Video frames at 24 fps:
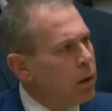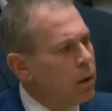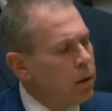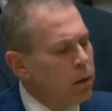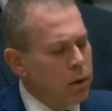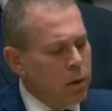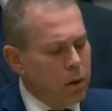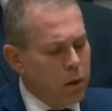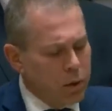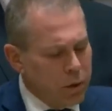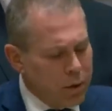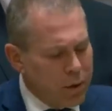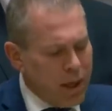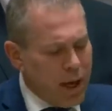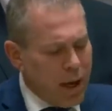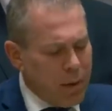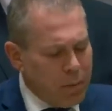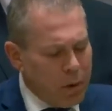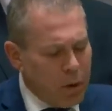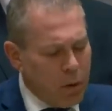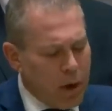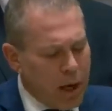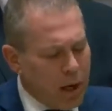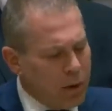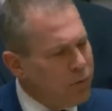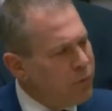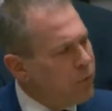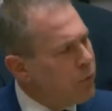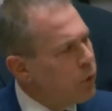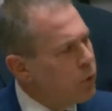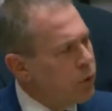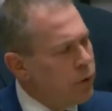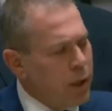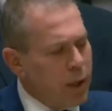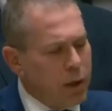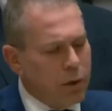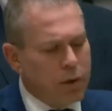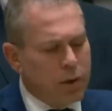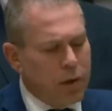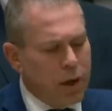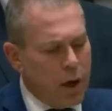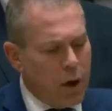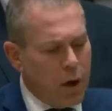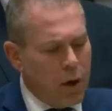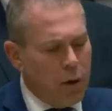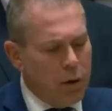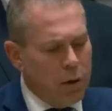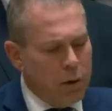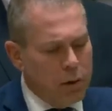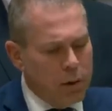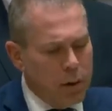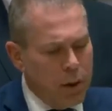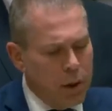Condemn Iran for their terror,